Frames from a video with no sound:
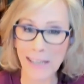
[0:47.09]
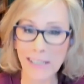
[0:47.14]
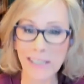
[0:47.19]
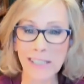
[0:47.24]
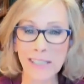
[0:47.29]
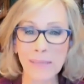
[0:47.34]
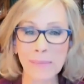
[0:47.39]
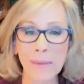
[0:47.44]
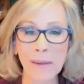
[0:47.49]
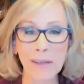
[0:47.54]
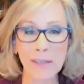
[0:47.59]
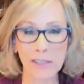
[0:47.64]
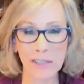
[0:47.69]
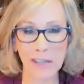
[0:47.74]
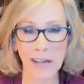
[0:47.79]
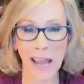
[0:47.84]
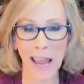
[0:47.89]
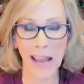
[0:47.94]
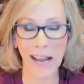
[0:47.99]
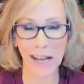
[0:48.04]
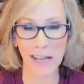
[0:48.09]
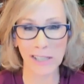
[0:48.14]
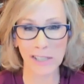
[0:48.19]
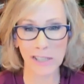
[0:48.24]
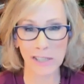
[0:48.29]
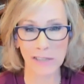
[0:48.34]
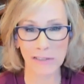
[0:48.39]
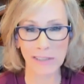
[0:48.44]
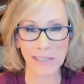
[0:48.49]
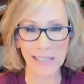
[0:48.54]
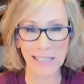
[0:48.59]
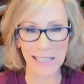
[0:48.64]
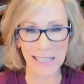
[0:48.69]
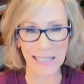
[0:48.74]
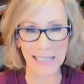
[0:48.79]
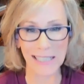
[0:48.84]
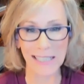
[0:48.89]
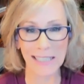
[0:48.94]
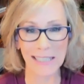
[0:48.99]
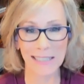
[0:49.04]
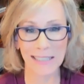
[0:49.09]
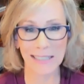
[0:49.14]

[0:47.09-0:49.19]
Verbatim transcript: Just make sure to hang on to your receipt.